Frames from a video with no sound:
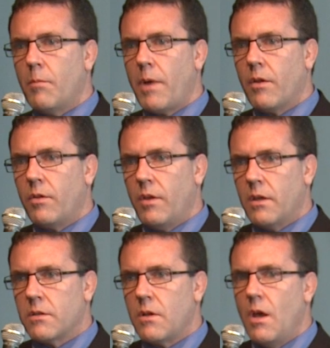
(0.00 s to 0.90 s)
about
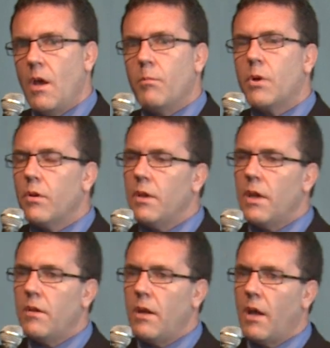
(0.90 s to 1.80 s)
things. But on the
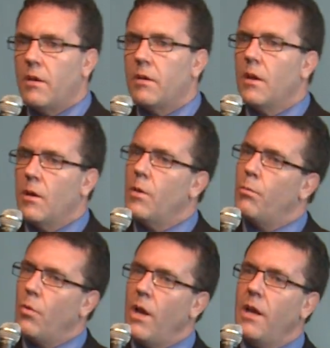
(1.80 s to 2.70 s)
other hand, the
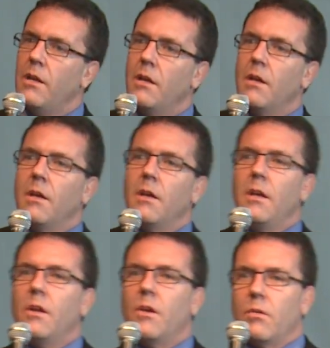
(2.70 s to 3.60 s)
brain,
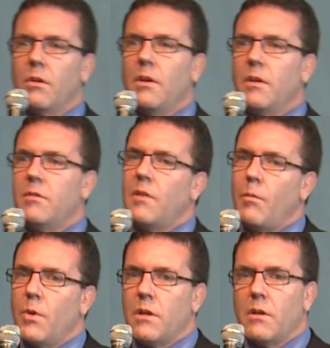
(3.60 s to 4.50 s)
you know, is
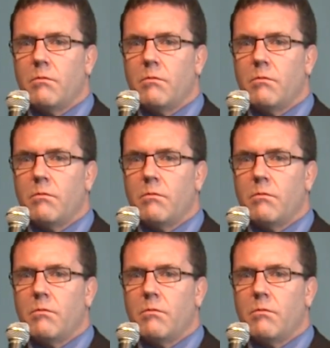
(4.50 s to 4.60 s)
somewhat,